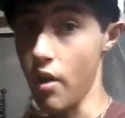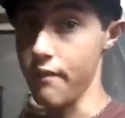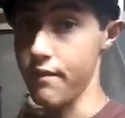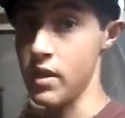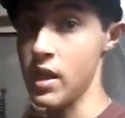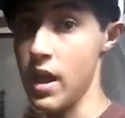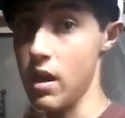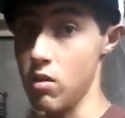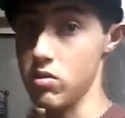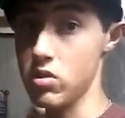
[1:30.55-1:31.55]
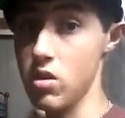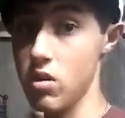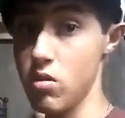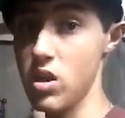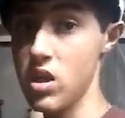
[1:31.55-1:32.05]
off in the house,
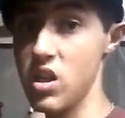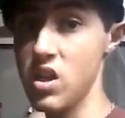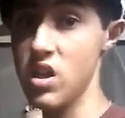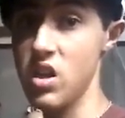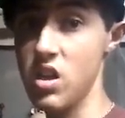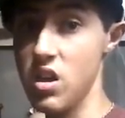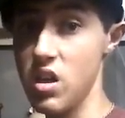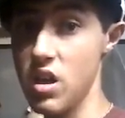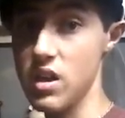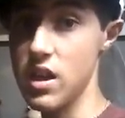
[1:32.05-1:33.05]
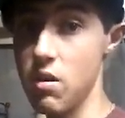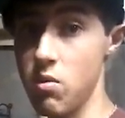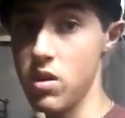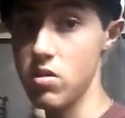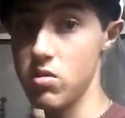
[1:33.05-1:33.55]
so I kind of
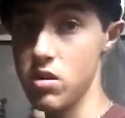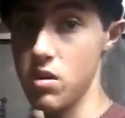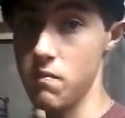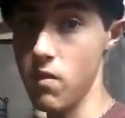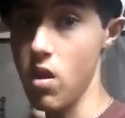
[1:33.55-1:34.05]
want to do some